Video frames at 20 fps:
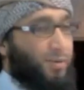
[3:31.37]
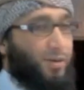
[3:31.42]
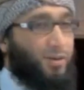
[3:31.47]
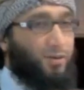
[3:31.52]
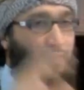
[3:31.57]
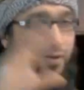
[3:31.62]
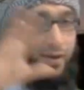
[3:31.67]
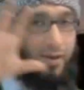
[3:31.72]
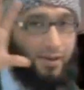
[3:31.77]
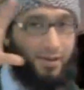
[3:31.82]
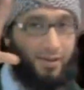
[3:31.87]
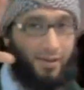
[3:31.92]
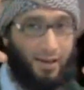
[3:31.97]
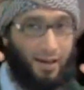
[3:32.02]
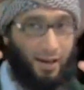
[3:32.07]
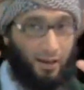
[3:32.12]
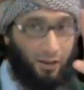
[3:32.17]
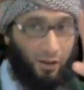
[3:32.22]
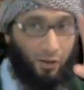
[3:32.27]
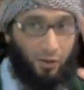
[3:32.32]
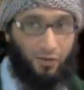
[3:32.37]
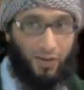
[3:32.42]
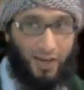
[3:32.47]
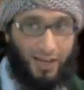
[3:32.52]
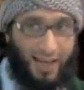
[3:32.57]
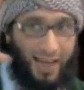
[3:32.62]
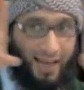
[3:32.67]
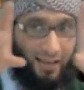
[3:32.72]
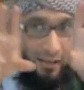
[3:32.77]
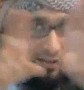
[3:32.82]
But with a lot of
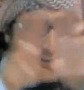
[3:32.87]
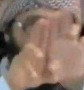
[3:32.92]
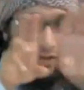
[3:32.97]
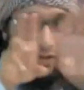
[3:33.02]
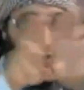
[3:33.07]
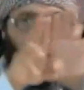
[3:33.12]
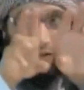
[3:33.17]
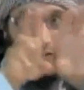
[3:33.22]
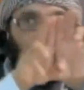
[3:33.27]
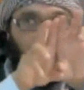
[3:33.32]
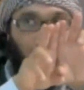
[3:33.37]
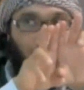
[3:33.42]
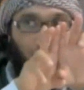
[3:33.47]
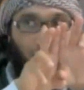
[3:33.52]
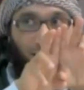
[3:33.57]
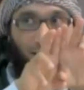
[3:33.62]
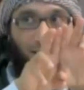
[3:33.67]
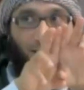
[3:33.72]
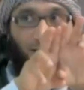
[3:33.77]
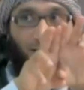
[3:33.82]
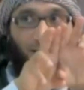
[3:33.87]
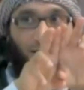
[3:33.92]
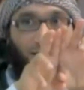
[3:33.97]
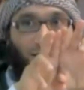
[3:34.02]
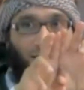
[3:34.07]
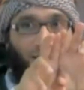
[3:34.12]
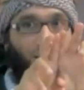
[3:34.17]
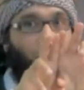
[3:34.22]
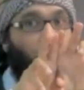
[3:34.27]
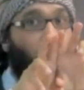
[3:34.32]
analogy,
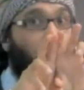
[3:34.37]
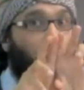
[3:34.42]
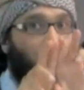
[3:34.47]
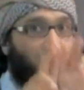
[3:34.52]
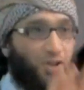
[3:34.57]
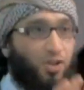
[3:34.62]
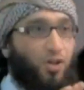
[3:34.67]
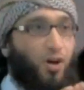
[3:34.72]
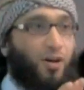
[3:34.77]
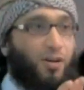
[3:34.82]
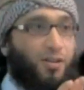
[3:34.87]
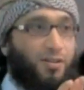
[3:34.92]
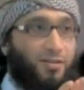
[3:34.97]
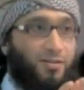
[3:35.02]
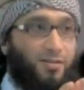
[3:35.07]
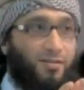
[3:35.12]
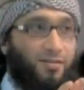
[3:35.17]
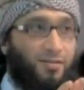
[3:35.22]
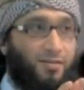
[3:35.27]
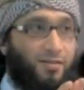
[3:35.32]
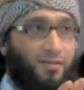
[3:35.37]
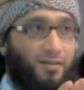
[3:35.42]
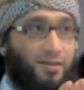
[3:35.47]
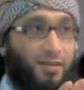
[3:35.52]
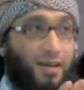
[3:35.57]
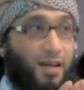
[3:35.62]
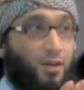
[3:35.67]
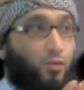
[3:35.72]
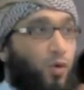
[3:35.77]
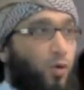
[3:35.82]
we'll be shocked
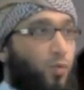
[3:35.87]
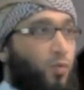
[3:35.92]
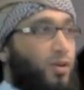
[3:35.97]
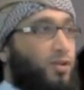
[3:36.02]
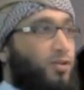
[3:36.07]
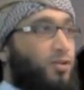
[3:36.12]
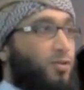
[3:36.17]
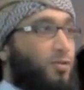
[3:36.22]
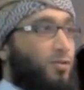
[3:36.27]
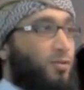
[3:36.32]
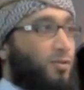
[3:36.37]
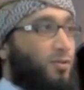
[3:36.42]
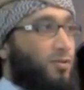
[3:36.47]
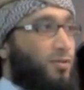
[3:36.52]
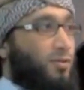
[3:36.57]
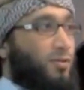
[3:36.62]
at what we do.